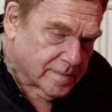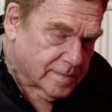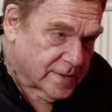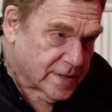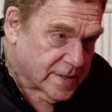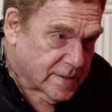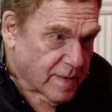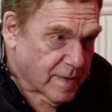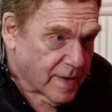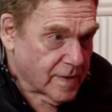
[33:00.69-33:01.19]

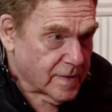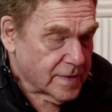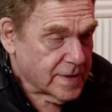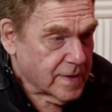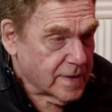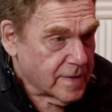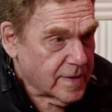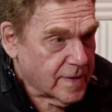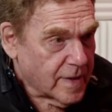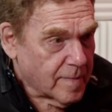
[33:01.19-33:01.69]
sprinkles
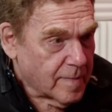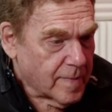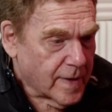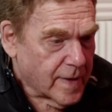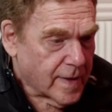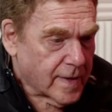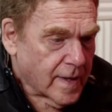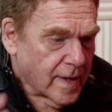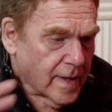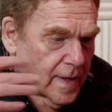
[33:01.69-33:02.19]
here and there,
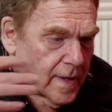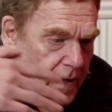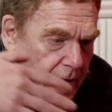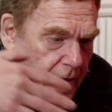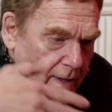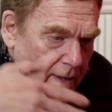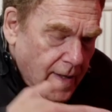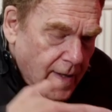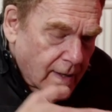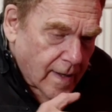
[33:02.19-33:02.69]
but
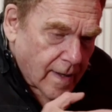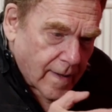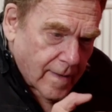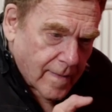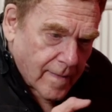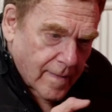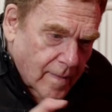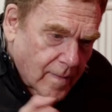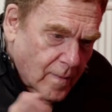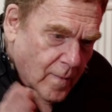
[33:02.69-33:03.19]

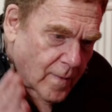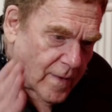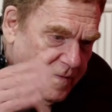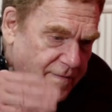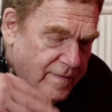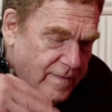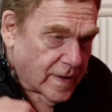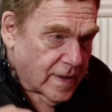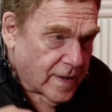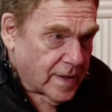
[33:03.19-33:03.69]

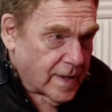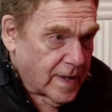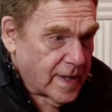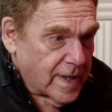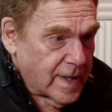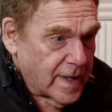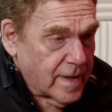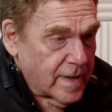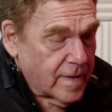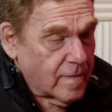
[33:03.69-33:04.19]
weaving
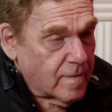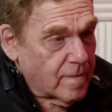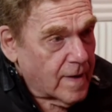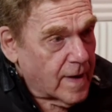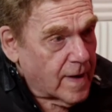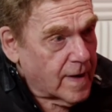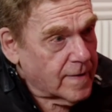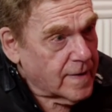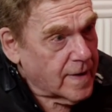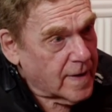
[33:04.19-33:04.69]
in and
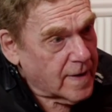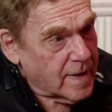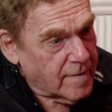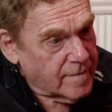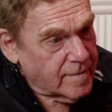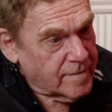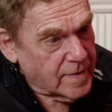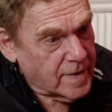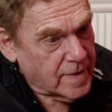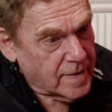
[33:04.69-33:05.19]
around that,
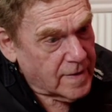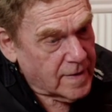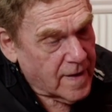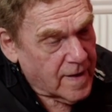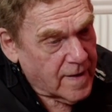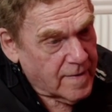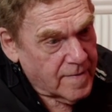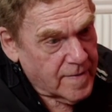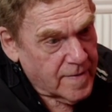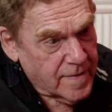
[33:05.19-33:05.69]
I've done a
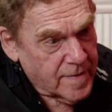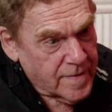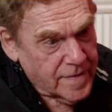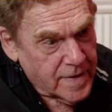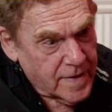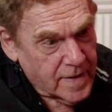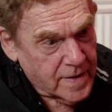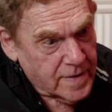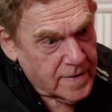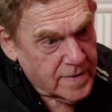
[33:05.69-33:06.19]
lot of other
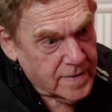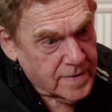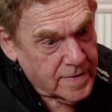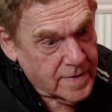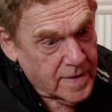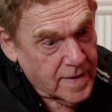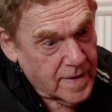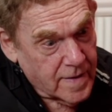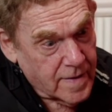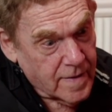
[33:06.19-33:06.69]
things
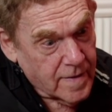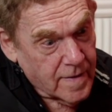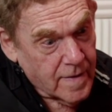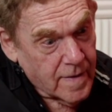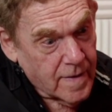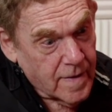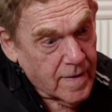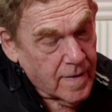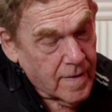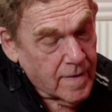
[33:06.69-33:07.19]
that
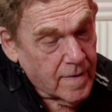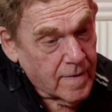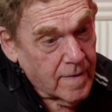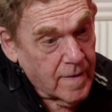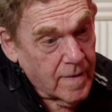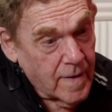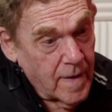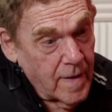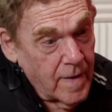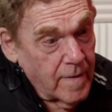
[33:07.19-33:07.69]
are
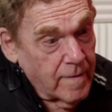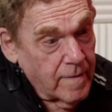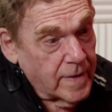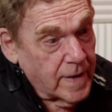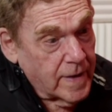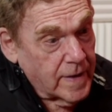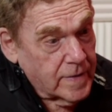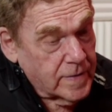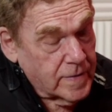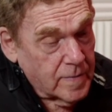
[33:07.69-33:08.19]

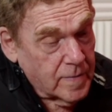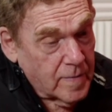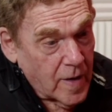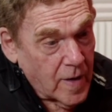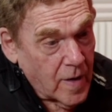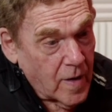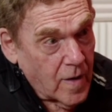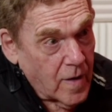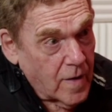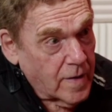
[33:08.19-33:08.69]
related to my
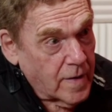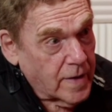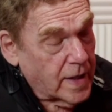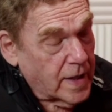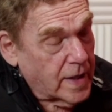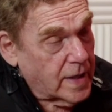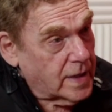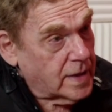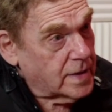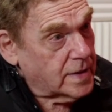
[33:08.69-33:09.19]
art
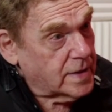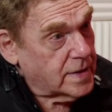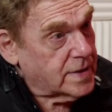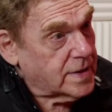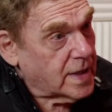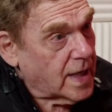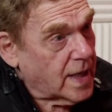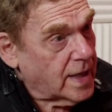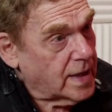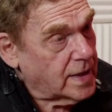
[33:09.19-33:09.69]
and
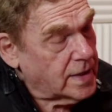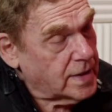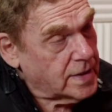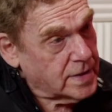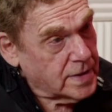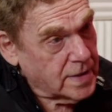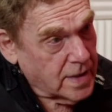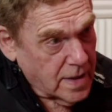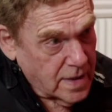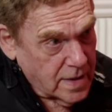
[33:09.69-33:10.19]

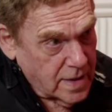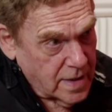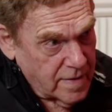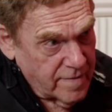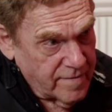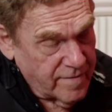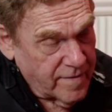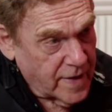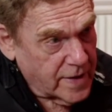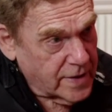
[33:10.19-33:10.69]
science and
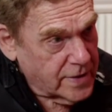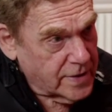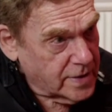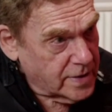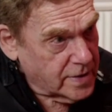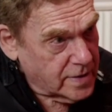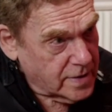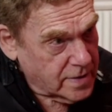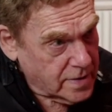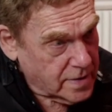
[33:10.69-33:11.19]

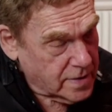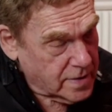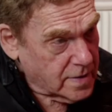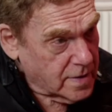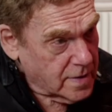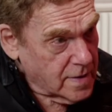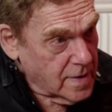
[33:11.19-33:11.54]
inventions.